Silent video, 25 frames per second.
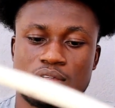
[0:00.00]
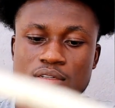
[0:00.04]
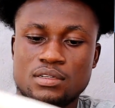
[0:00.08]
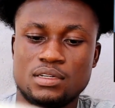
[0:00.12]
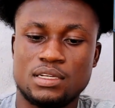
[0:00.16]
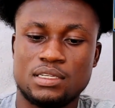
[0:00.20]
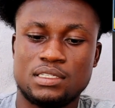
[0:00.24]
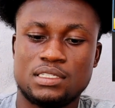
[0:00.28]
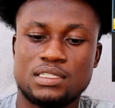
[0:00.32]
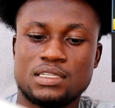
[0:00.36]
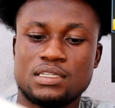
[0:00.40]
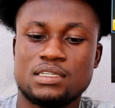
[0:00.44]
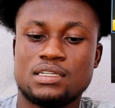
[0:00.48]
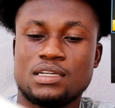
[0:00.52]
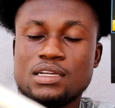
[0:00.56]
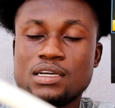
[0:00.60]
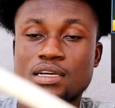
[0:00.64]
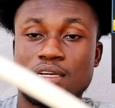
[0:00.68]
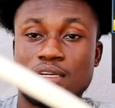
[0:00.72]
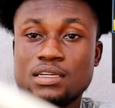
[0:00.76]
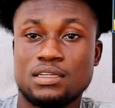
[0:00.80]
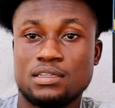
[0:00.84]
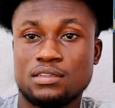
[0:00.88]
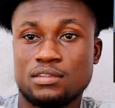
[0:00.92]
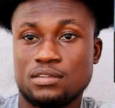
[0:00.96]
the
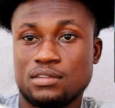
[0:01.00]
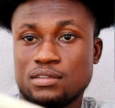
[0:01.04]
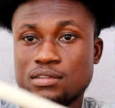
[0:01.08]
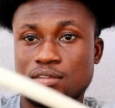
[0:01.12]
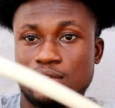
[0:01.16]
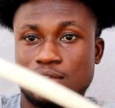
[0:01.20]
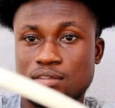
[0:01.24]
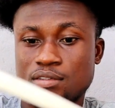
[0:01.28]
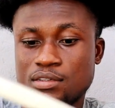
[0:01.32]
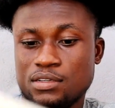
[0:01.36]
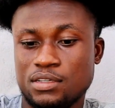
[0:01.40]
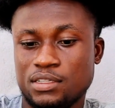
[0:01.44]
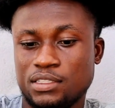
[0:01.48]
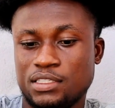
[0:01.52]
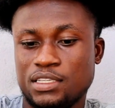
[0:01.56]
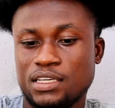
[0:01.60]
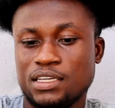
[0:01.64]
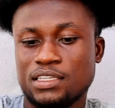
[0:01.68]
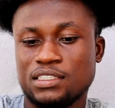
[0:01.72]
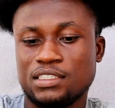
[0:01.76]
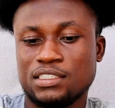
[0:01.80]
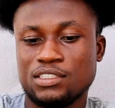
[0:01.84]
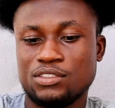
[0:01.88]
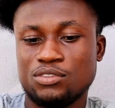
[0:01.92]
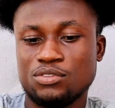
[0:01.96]
signal
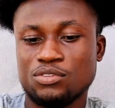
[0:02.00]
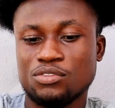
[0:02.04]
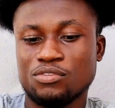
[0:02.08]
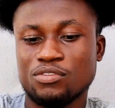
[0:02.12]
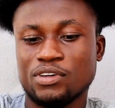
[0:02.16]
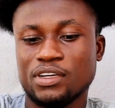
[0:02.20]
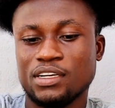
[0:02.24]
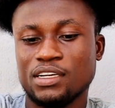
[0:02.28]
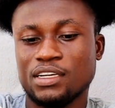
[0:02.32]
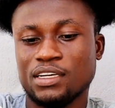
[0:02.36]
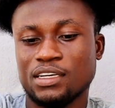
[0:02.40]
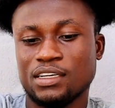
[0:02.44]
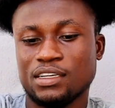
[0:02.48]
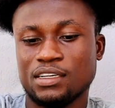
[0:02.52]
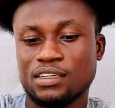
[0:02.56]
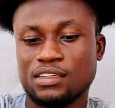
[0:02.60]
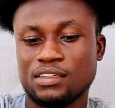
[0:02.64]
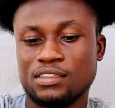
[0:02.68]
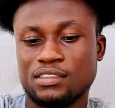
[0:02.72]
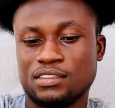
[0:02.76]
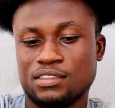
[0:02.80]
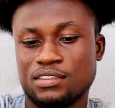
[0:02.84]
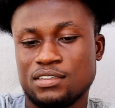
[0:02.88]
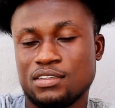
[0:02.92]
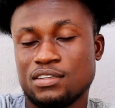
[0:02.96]
intensity over there
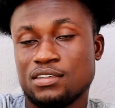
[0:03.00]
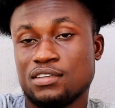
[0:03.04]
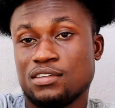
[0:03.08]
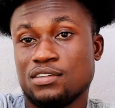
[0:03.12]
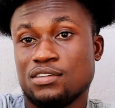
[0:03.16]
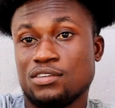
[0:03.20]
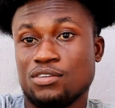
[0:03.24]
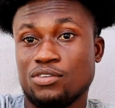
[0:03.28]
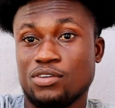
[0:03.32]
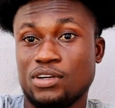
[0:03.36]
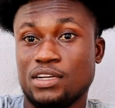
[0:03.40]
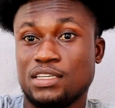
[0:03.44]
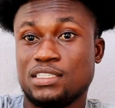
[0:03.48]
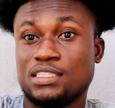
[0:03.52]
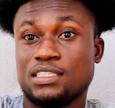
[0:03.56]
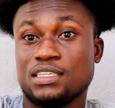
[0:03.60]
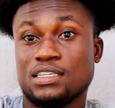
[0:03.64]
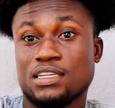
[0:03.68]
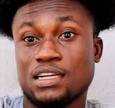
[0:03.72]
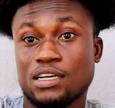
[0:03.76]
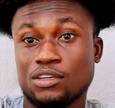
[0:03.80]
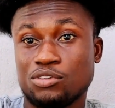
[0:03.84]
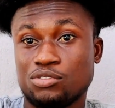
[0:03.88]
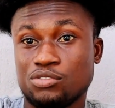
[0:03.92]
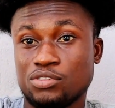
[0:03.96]
or the
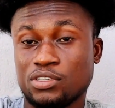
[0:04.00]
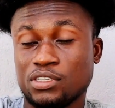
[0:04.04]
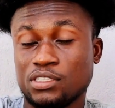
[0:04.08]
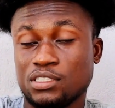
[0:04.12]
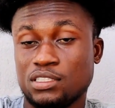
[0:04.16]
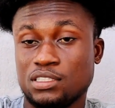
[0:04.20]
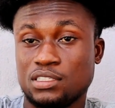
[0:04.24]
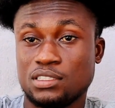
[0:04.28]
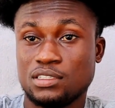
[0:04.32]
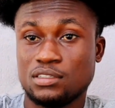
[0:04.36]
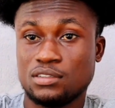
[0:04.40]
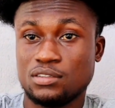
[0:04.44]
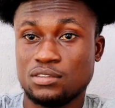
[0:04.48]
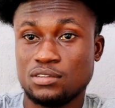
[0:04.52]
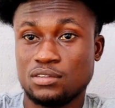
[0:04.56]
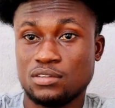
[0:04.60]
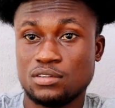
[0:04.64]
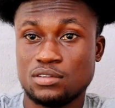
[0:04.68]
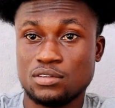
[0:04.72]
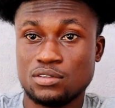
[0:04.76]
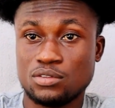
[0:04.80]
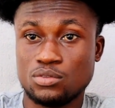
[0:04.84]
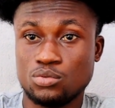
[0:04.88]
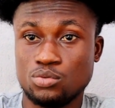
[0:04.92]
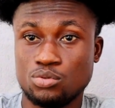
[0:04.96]
signal strength
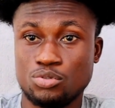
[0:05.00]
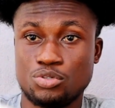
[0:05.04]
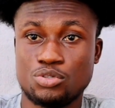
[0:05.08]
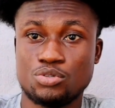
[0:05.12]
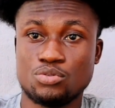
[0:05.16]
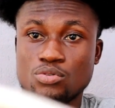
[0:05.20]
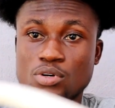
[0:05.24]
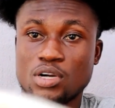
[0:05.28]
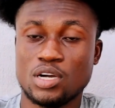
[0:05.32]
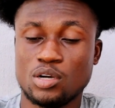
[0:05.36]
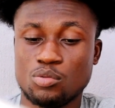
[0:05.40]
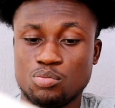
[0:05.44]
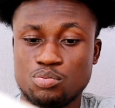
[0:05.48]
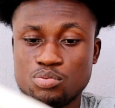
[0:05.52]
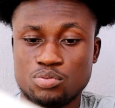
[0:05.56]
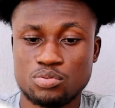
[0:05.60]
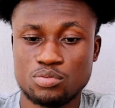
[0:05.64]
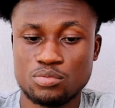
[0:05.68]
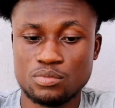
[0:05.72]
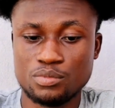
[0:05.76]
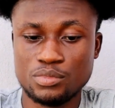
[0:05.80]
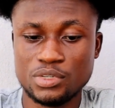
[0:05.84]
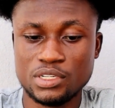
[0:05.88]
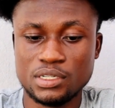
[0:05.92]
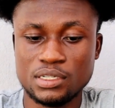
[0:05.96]
will show up,
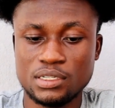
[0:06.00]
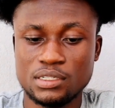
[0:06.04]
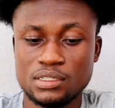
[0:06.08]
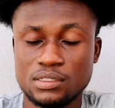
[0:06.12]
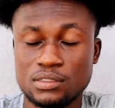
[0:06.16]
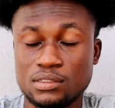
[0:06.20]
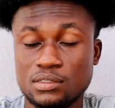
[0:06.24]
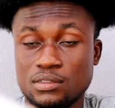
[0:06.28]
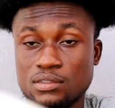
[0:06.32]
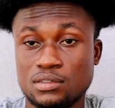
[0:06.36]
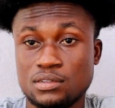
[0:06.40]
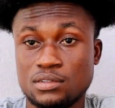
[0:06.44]
meaning